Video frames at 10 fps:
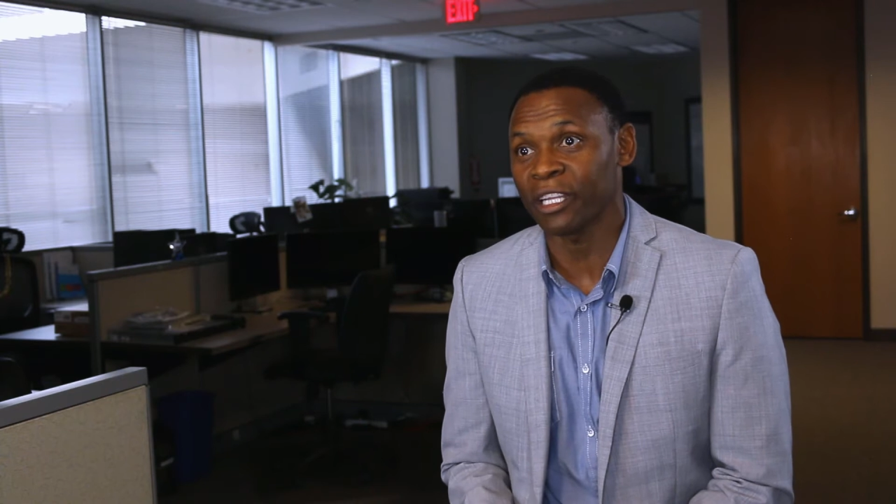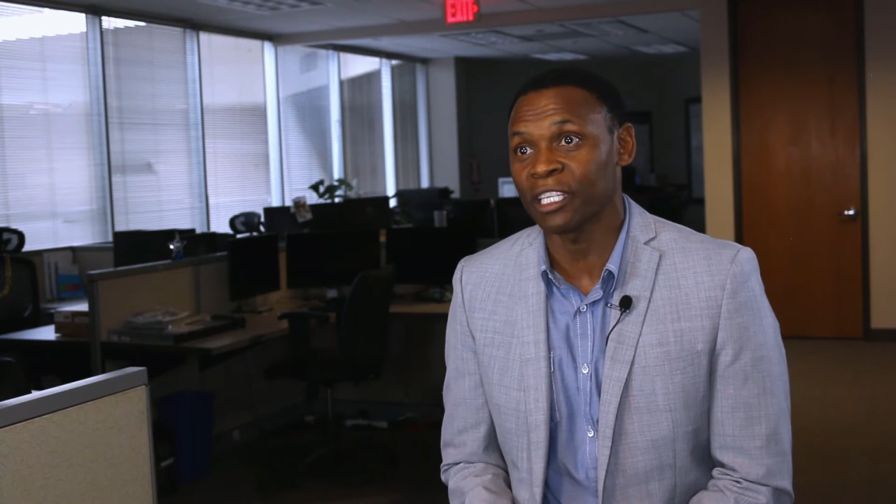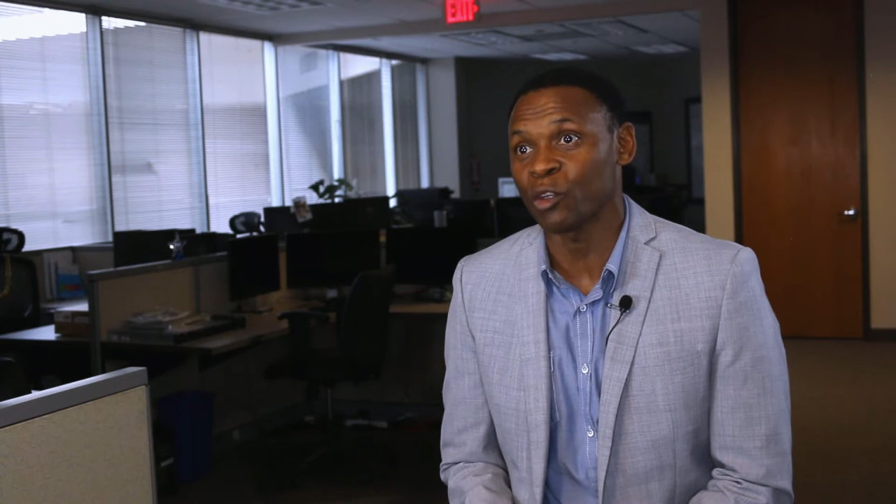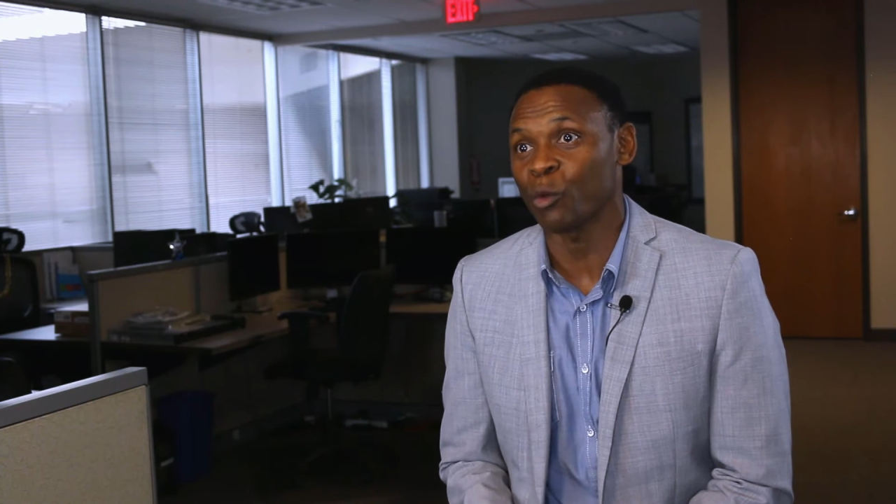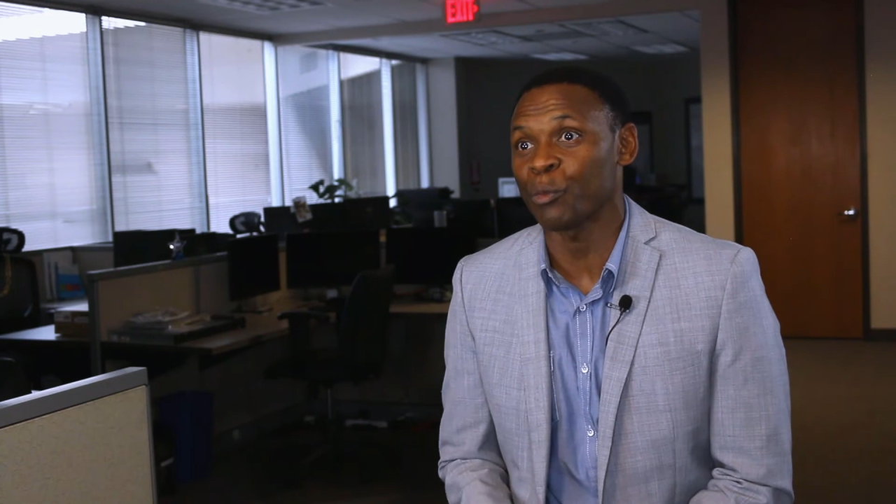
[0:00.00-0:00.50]

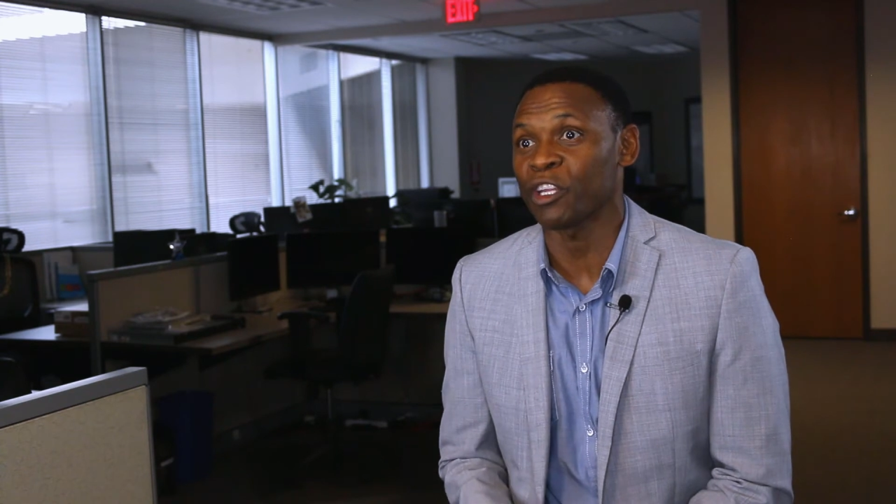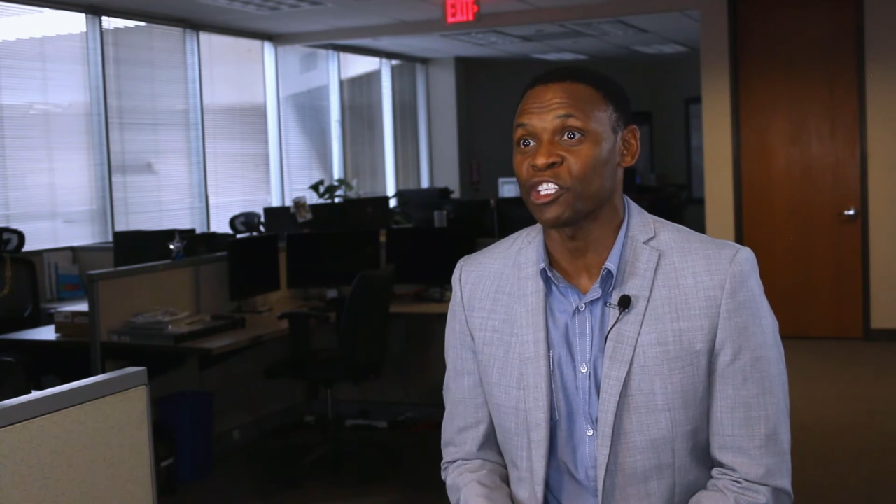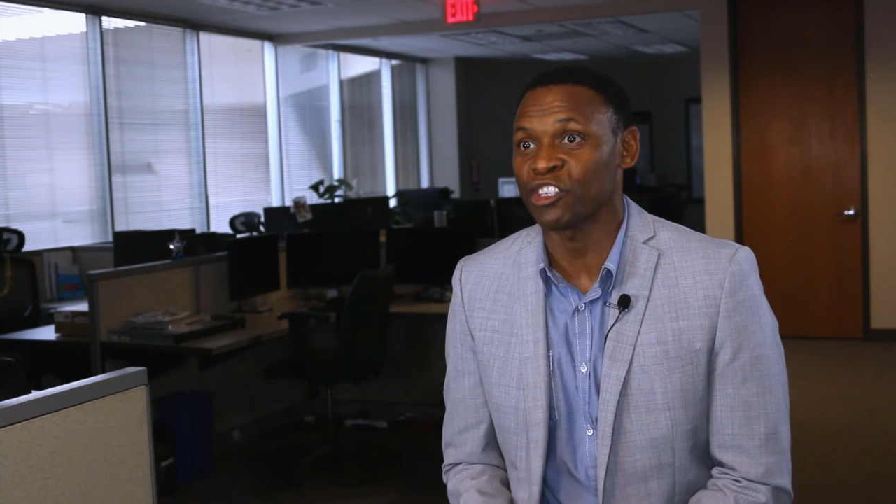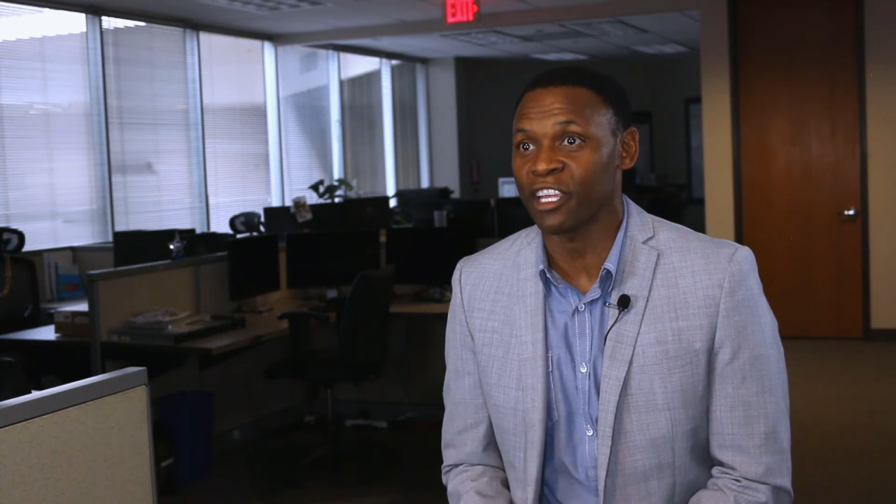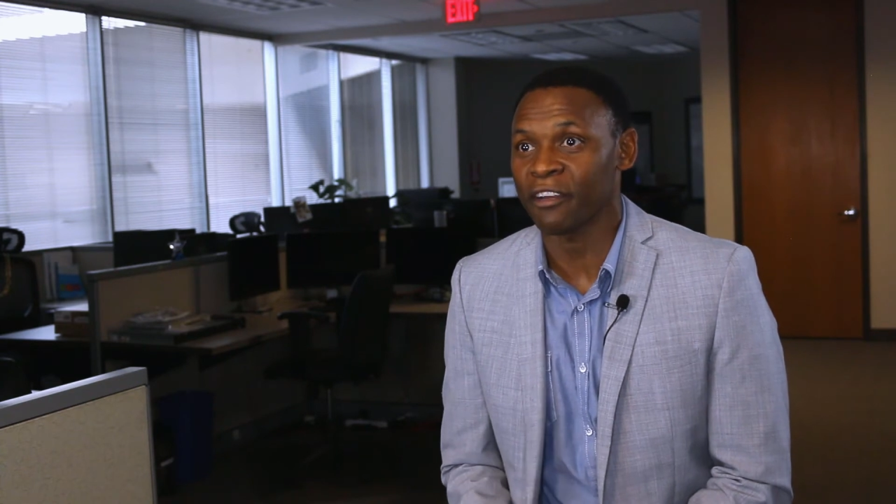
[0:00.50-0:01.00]
into computer
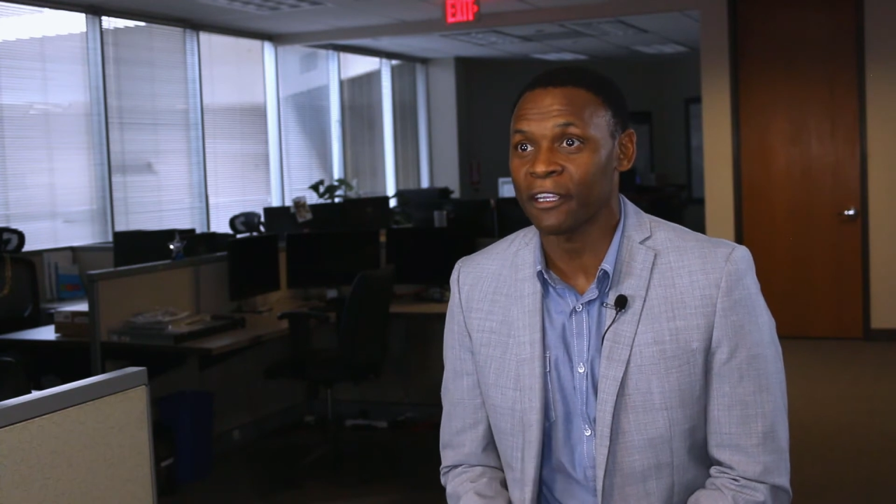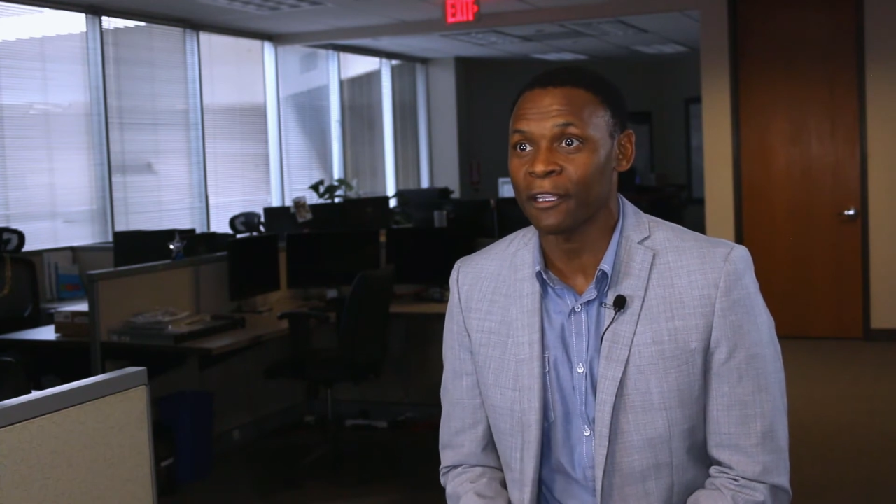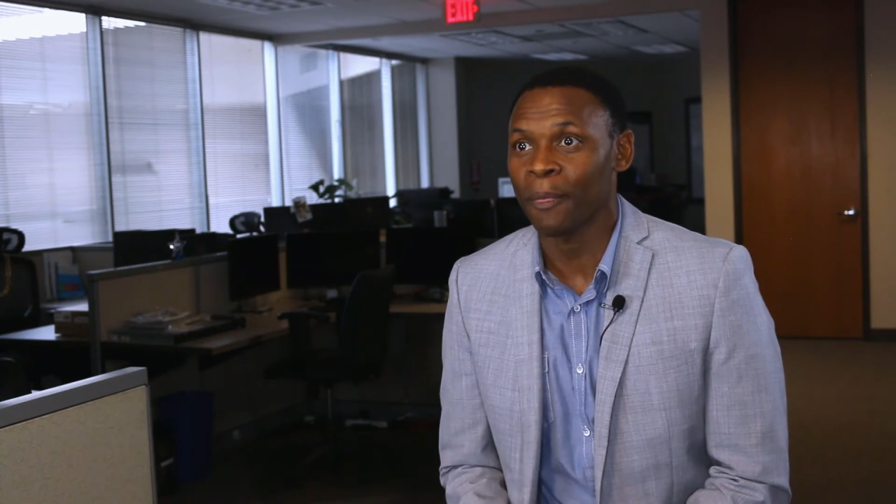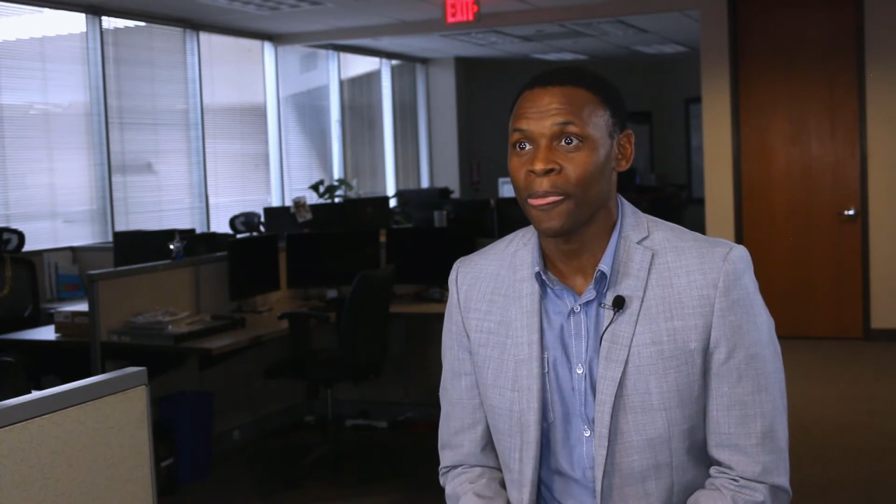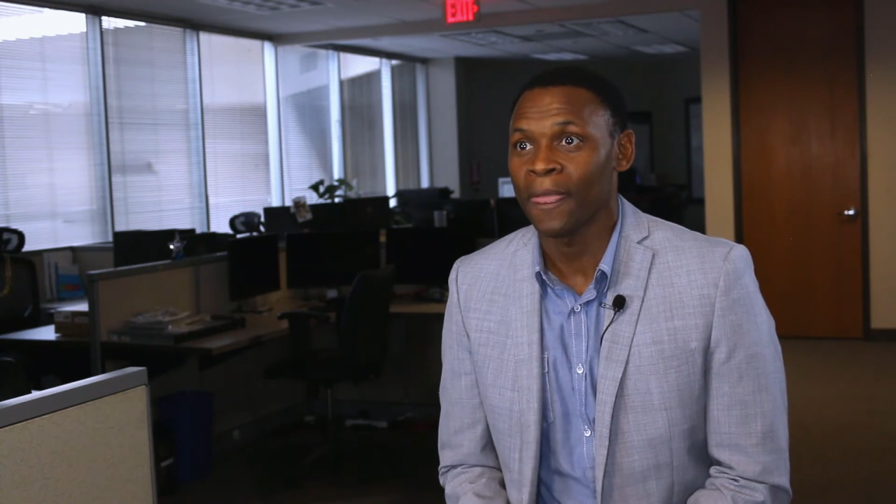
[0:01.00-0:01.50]
engineering.